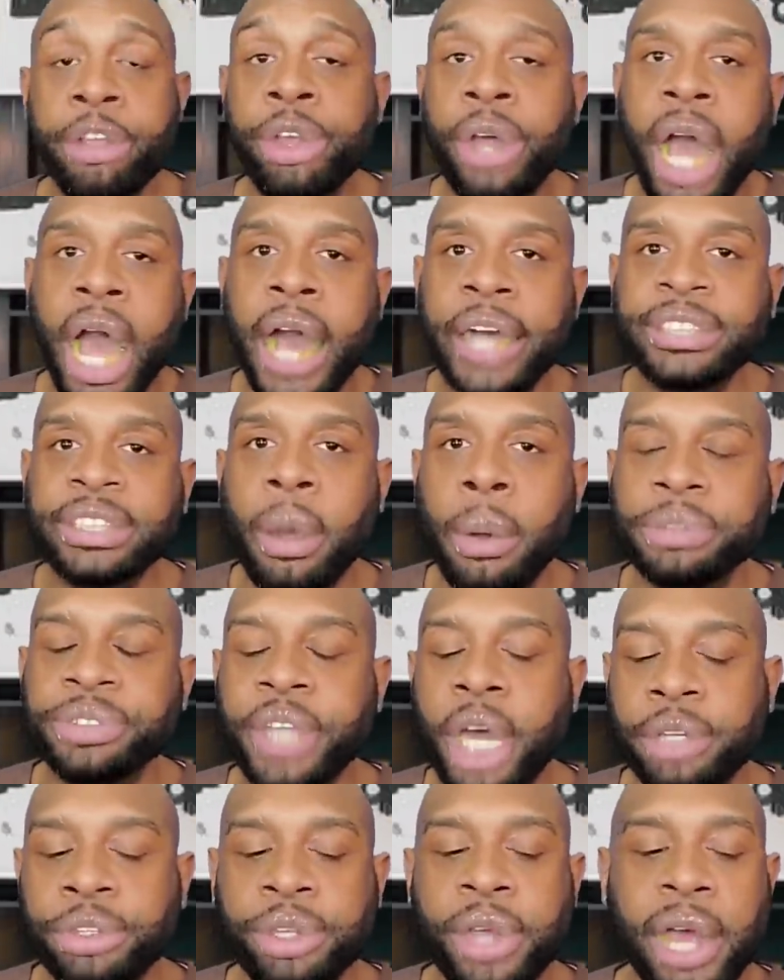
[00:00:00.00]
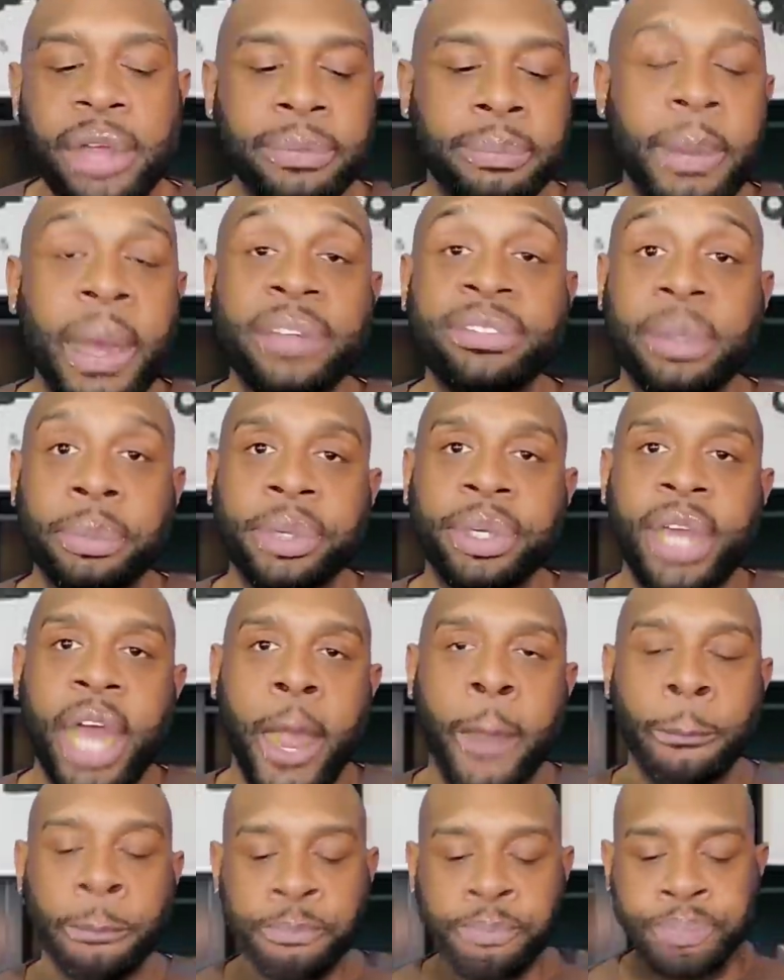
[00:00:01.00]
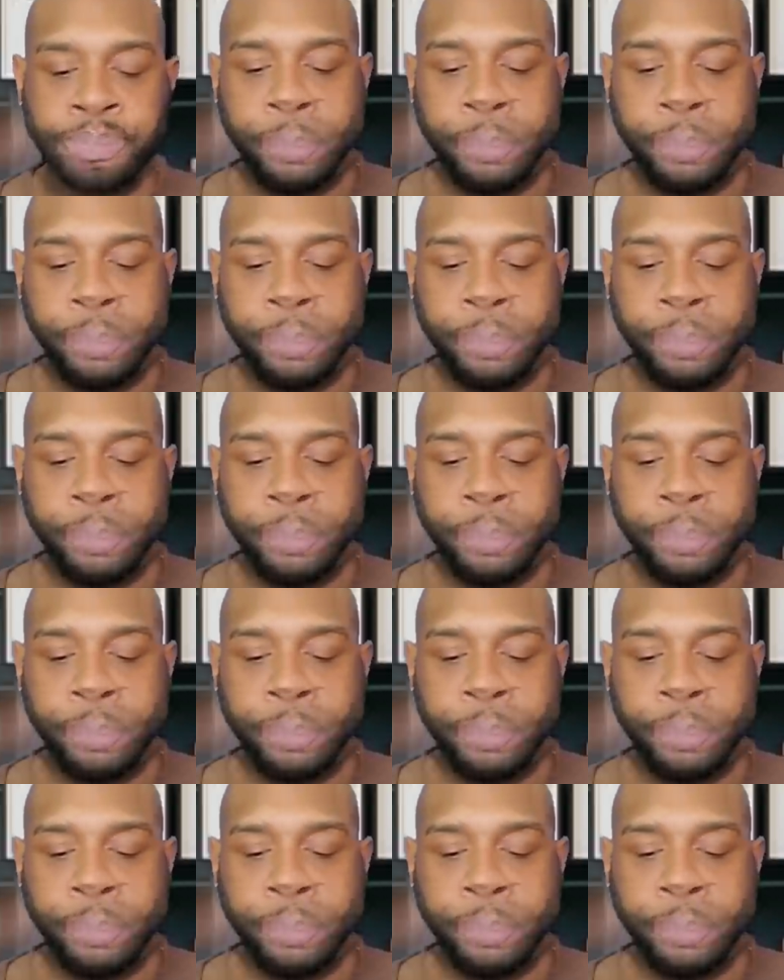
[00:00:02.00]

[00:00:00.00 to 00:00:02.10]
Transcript: You guys, I want to talk to you guys about something today.